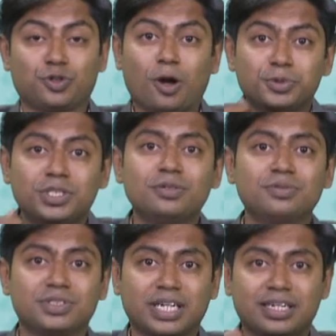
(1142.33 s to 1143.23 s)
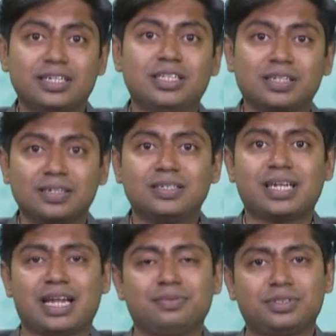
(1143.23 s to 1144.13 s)
Observe second, third
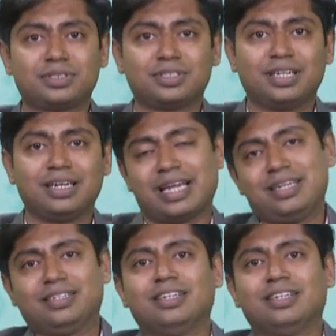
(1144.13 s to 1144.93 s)
times. Like